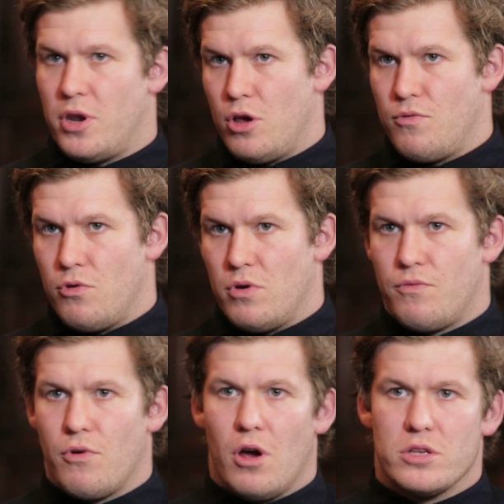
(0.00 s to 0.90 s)
and over in
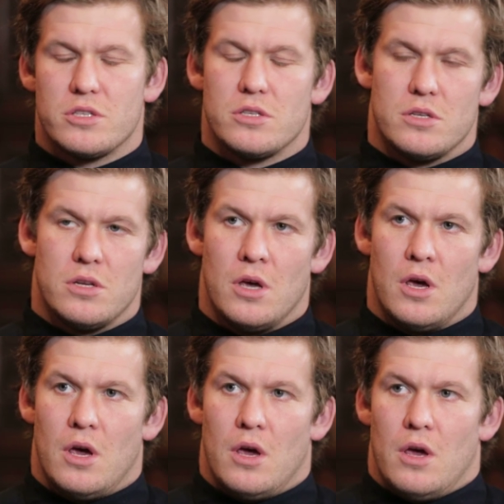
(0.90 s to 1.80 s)
France, and
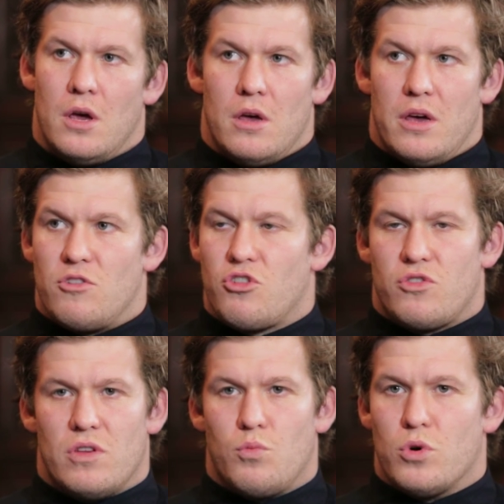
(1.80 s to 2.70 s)

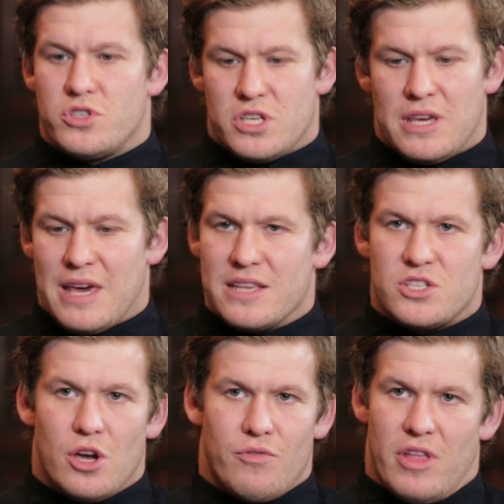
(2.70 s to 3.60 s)
just once he
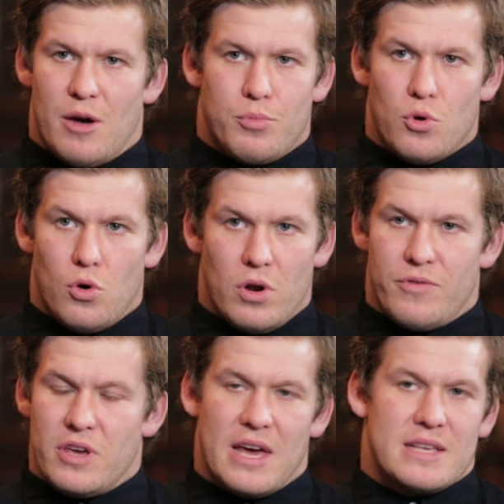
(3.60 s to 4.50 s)
gets over that ball, if
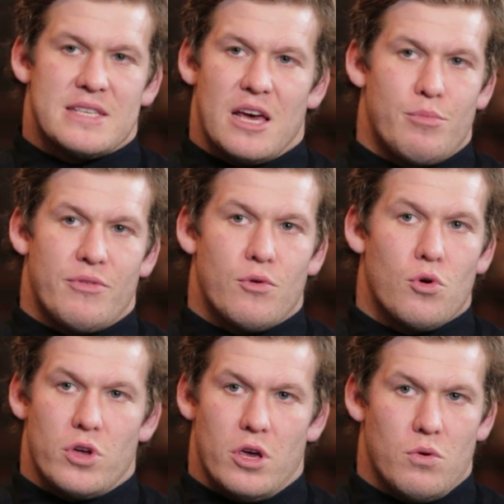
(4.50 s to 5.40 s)
he gets there
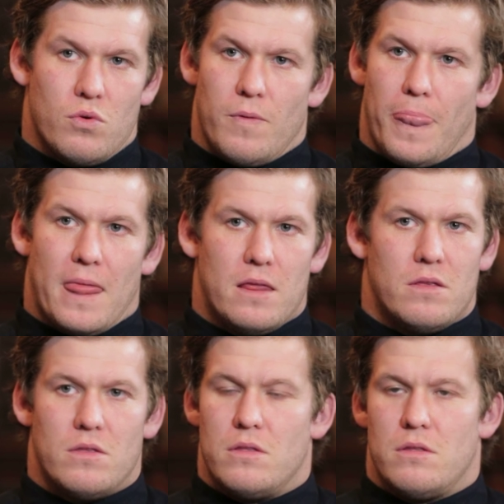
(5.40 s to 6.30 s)
before you,
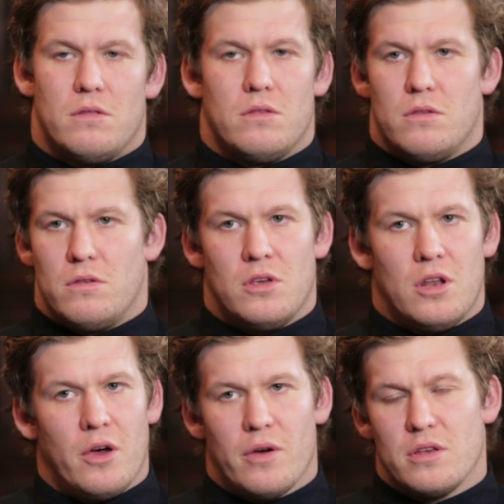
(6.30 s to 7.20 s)
you
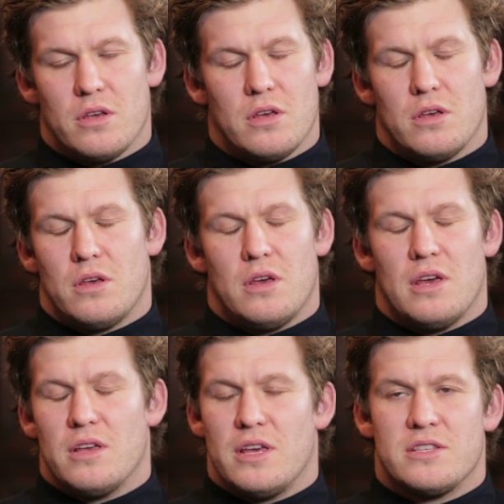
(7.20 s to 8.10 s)
know,
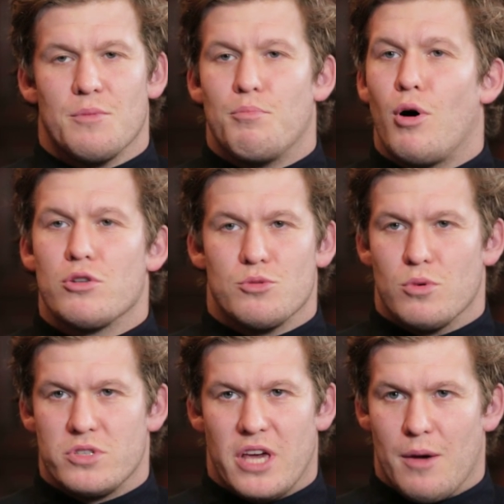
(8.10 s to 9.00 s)
it's
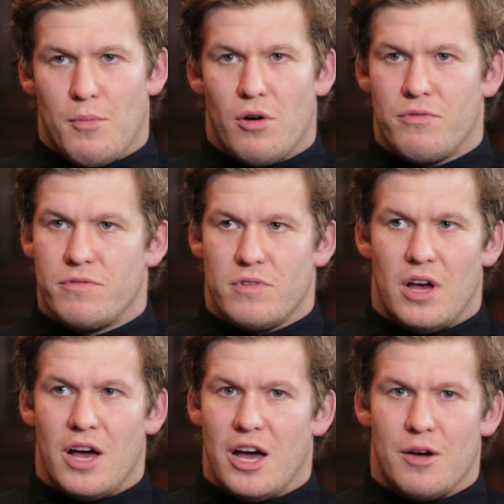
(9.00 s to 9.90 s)
impossible to get him off.
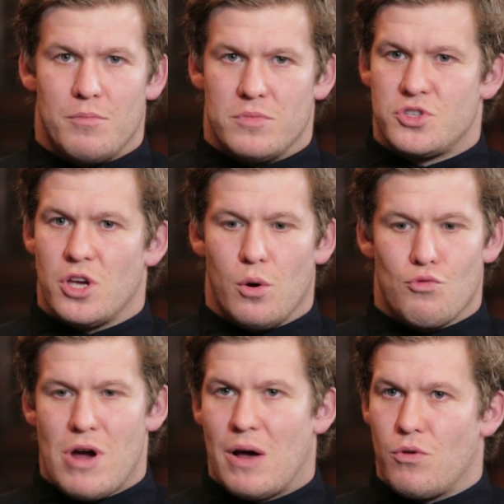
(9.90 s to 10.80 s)
So
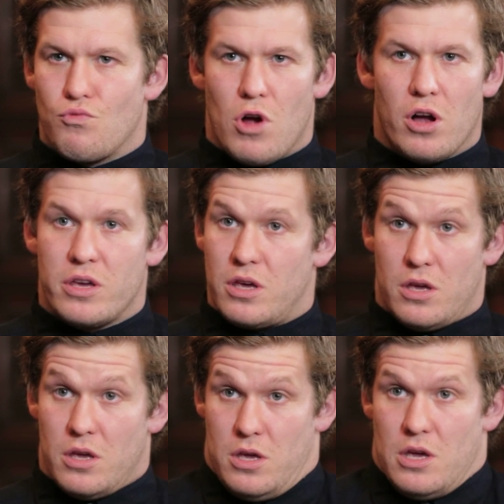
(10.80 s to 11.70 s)
around the ruck,
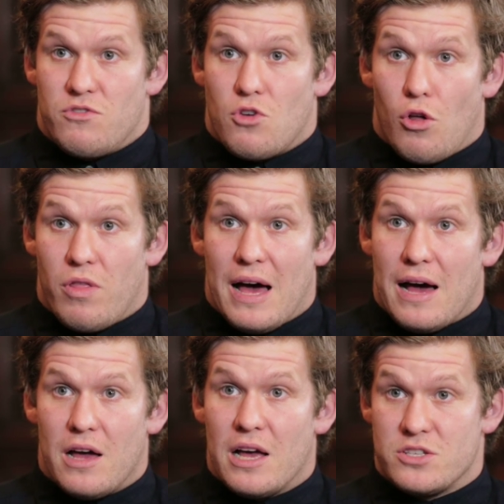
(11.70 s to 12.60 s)
he's got
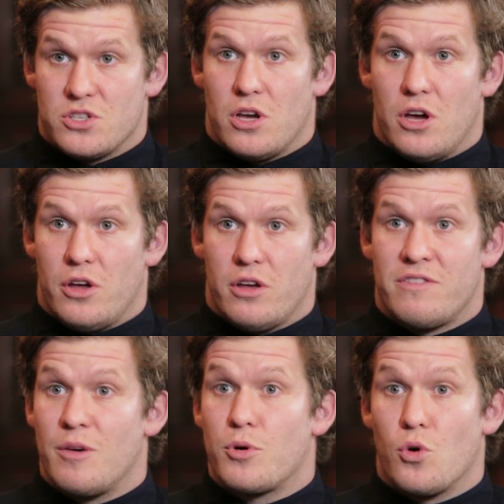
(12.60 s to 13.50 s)
that as a
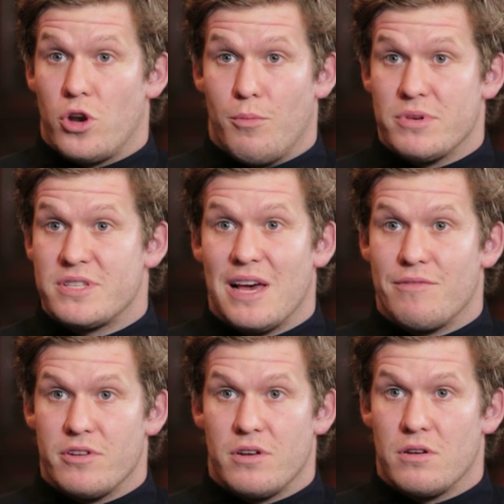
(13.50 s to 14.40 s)
typical number
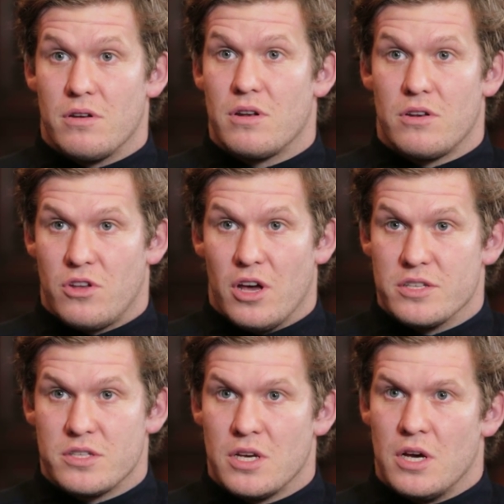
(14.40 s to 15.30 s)
seven
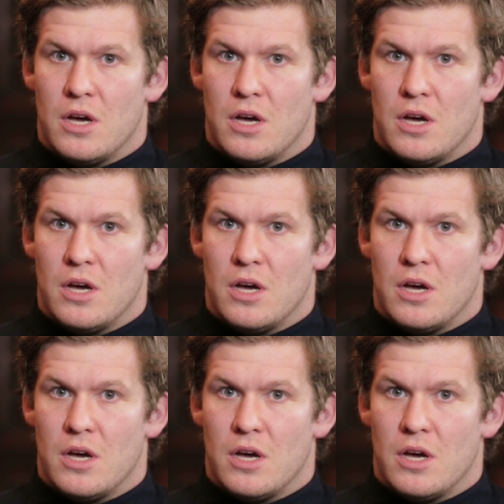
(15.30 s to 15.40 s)
does.